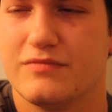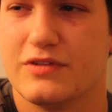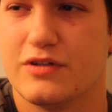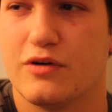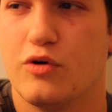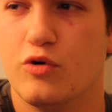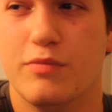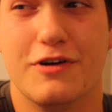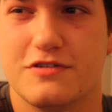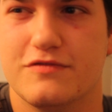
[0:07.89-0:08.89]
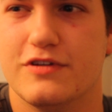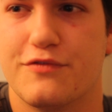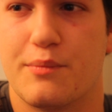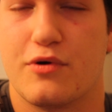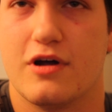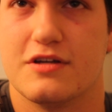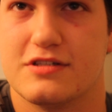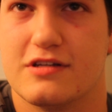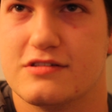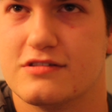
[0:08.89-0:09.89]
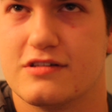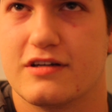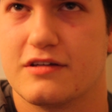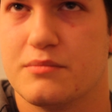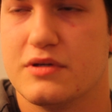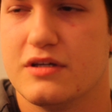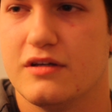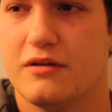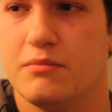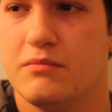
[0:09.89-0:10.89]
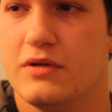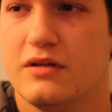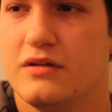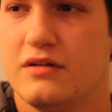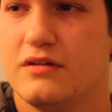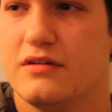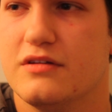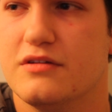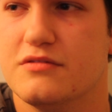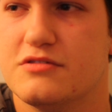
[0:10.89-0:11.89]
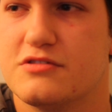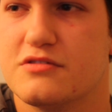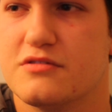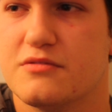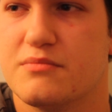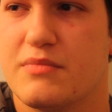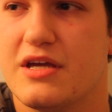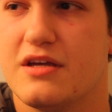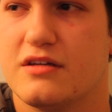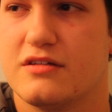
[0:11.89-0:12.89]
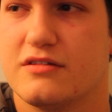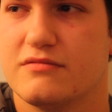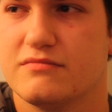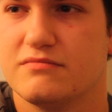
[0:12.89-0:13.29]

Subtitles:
whole bunch of different processes that can be used to make